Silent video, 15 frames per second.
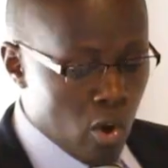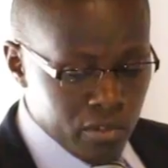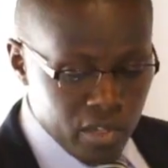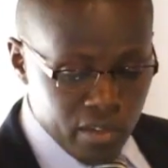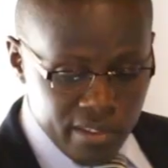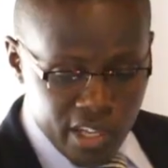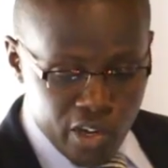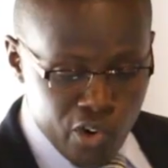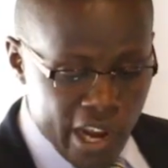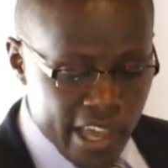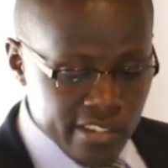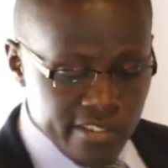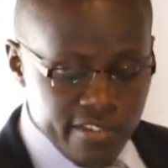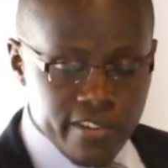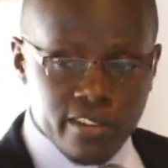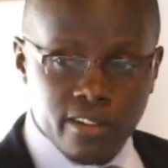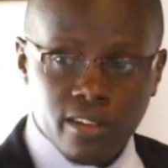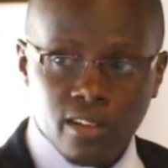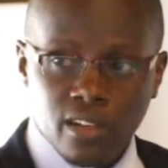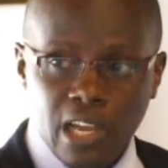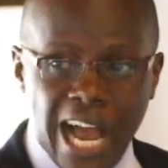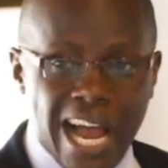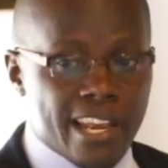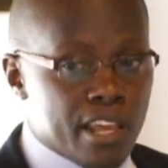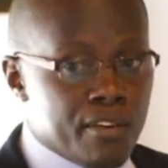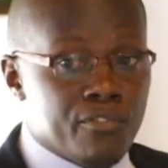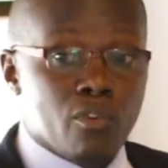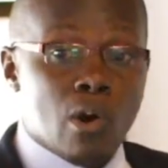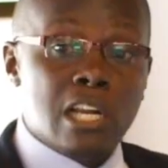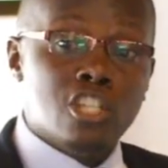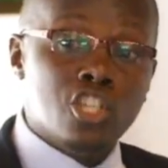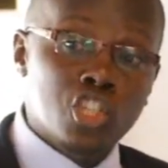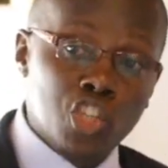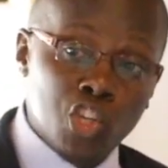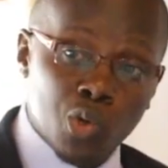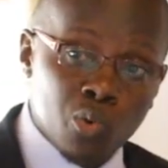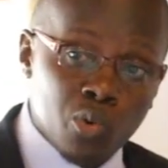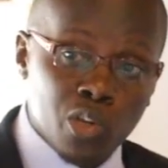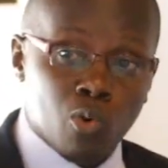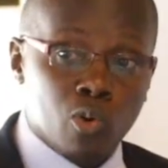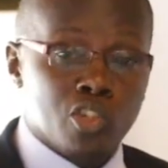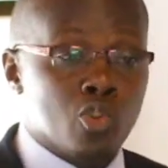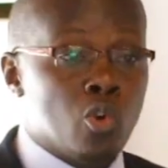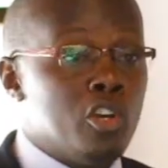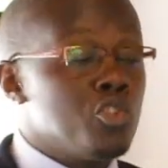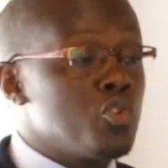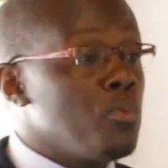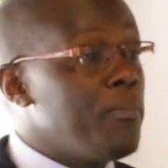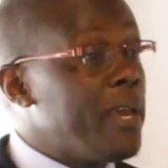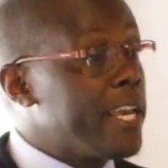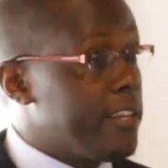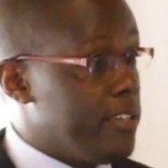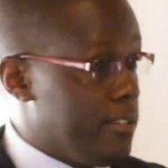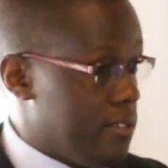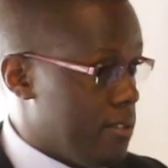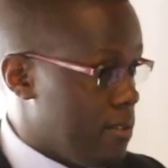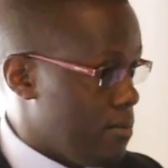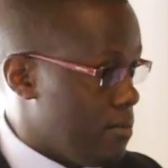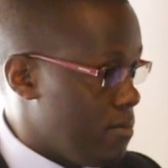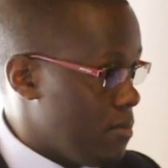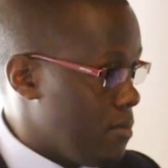Got on the race, and everyone knew he was going to make it.